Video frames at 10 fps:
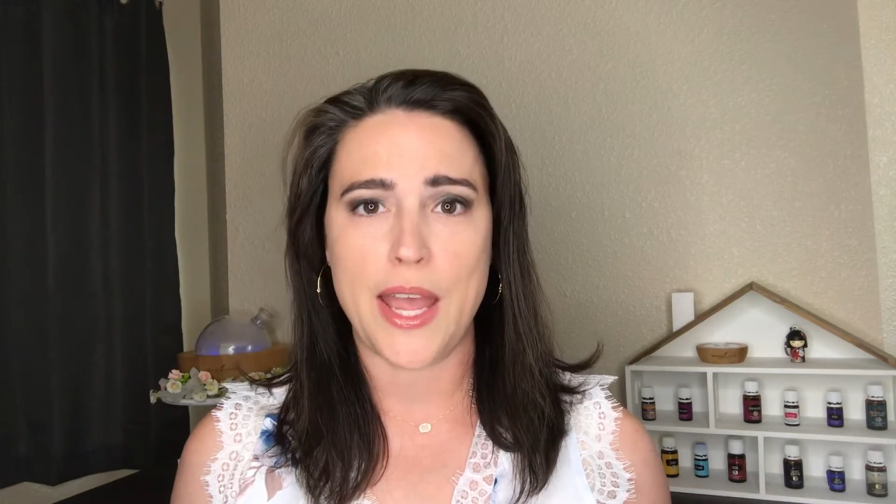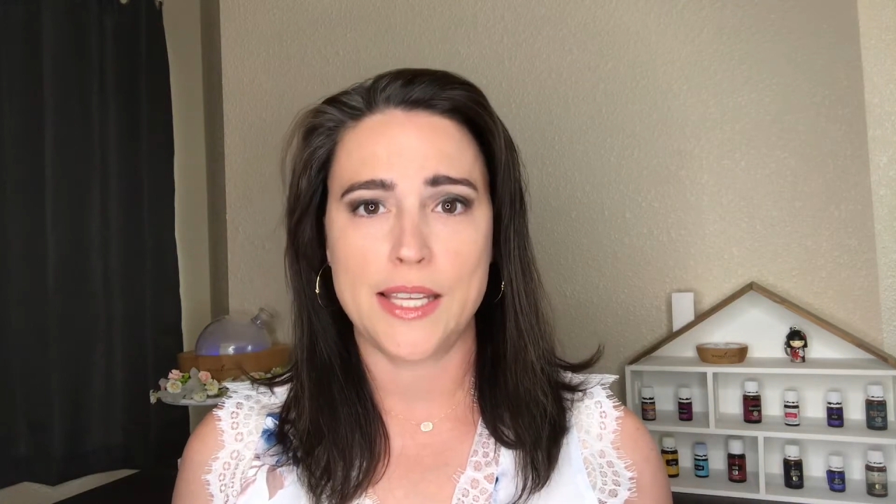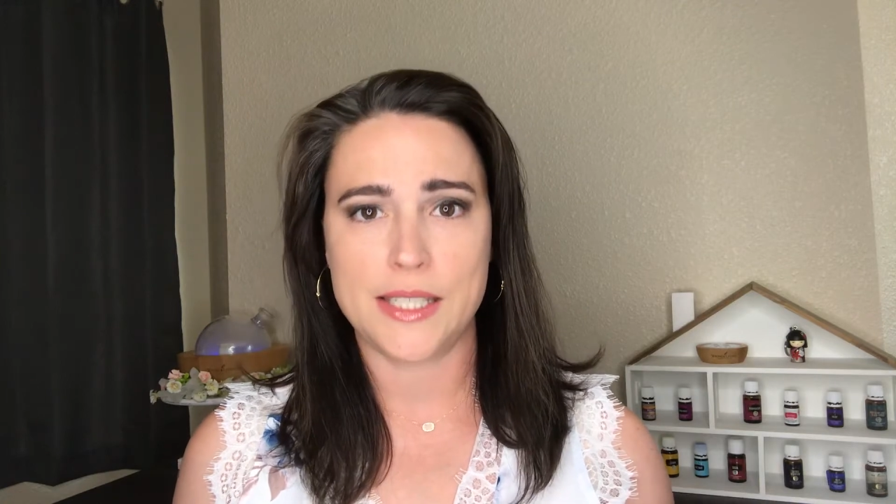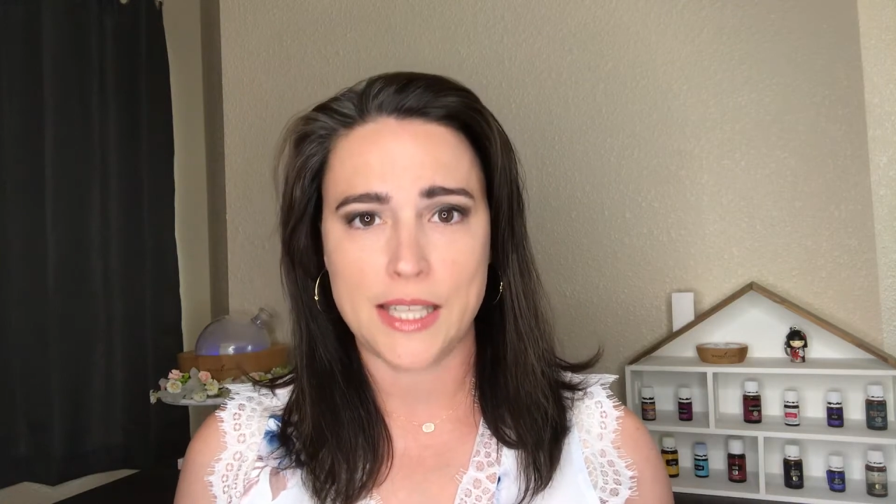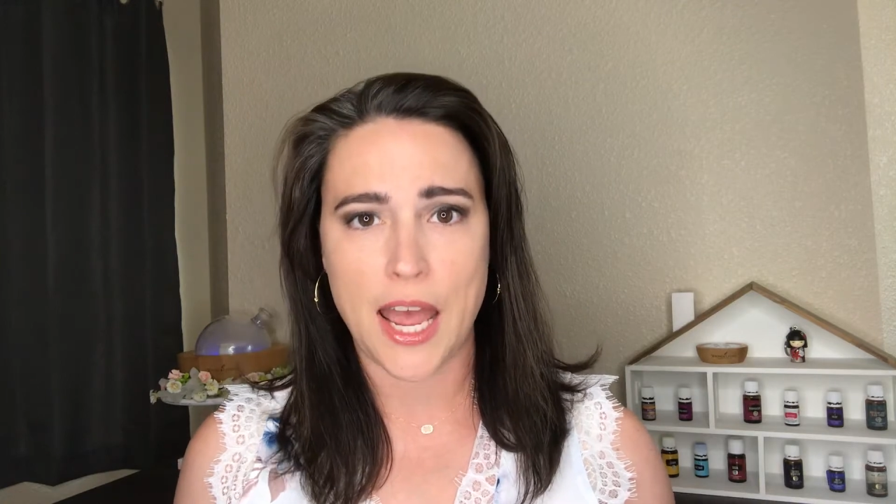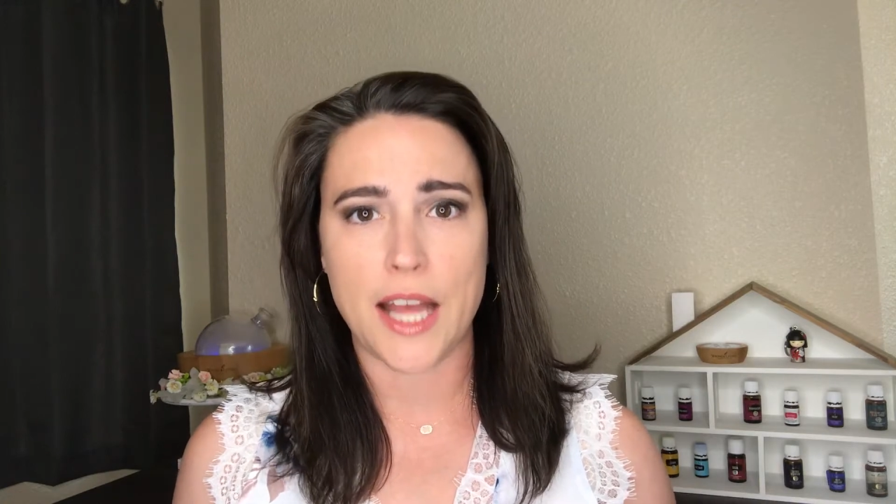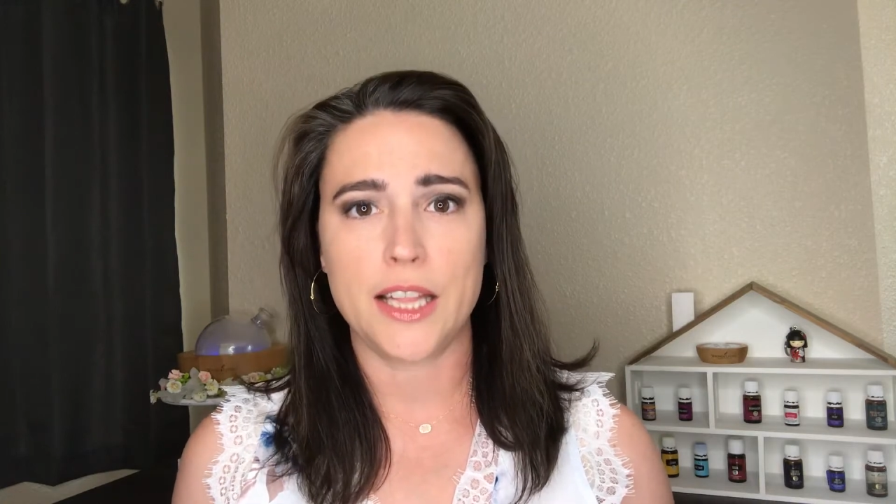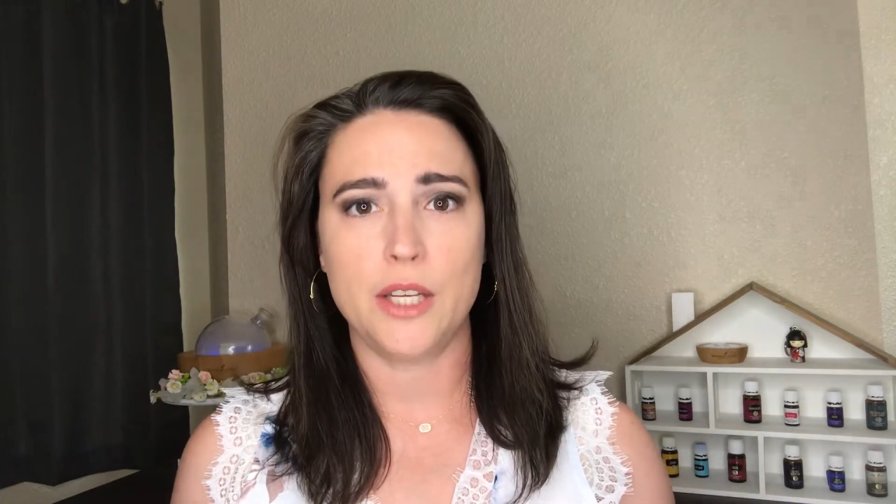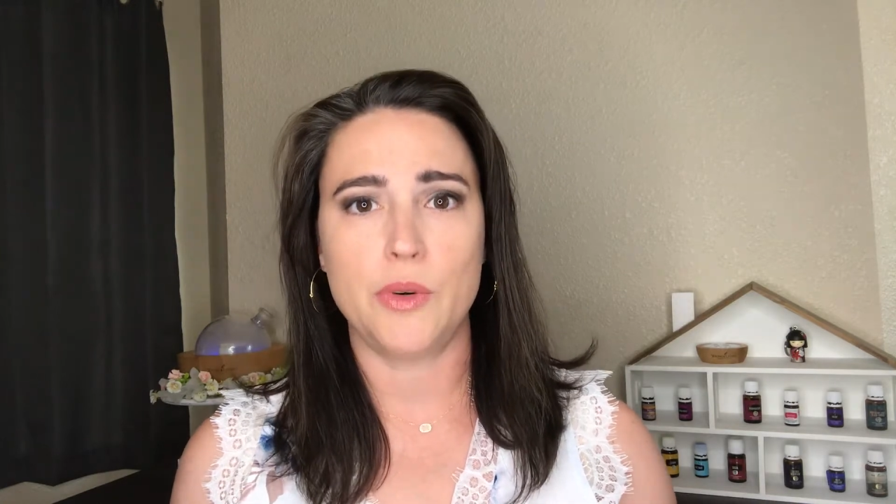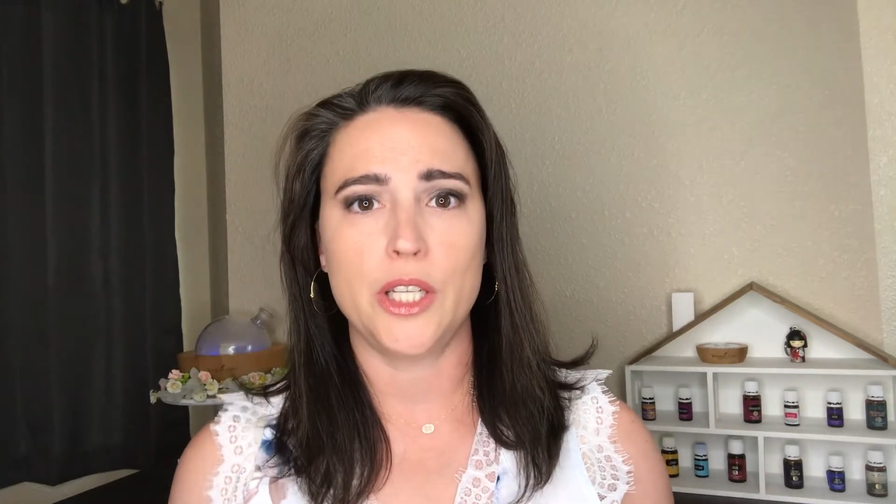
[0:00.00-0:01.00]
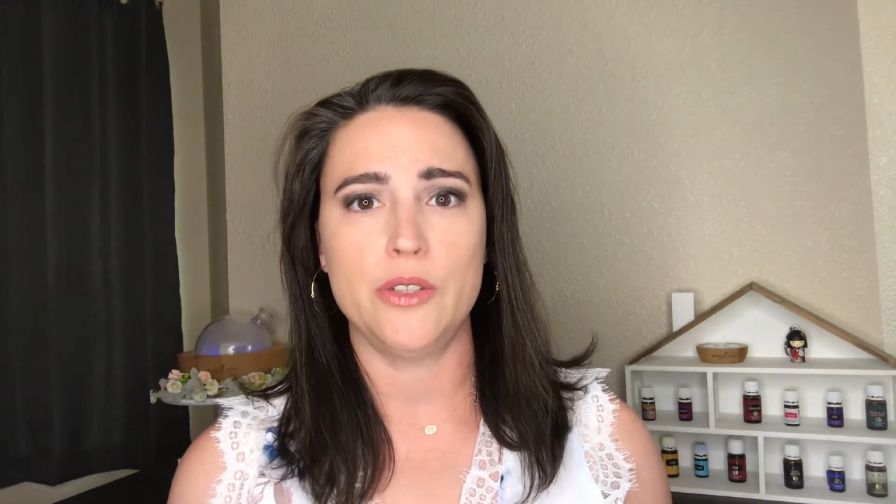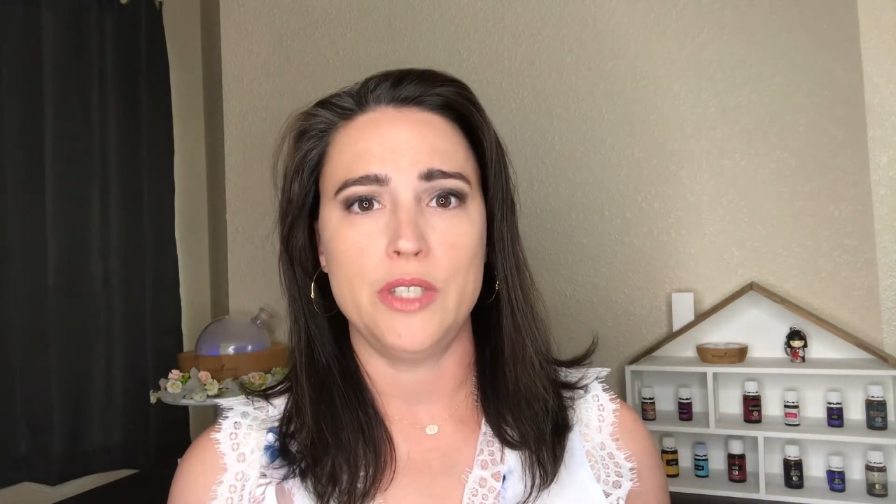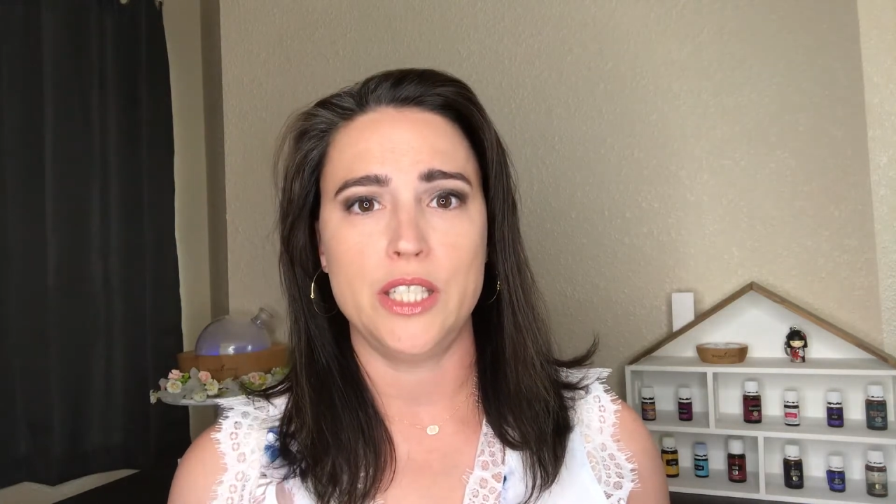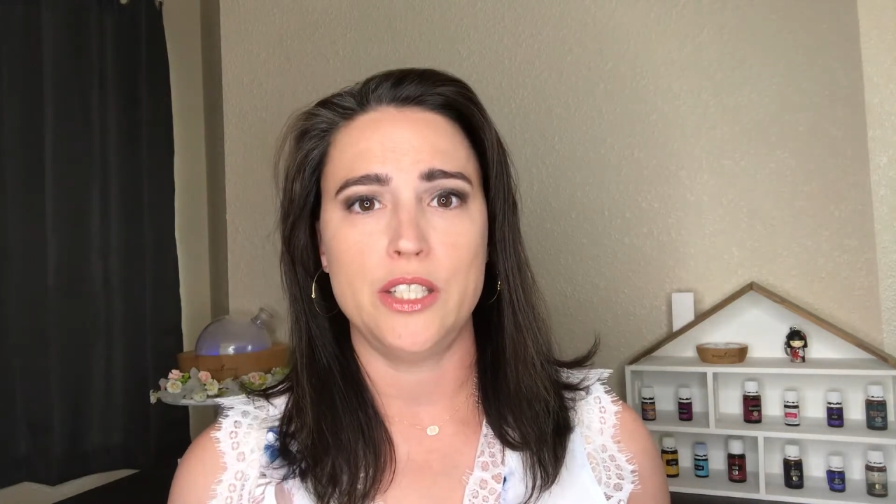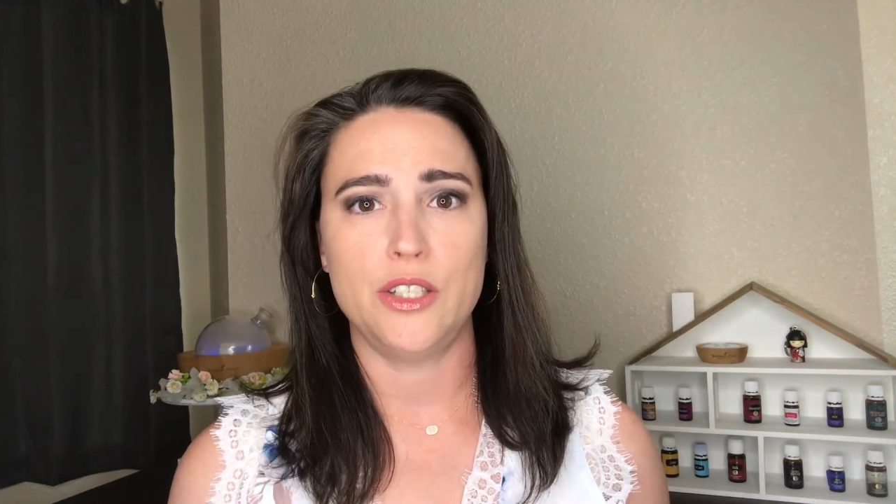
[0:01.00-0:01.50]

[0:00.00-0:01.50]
exactly what you need to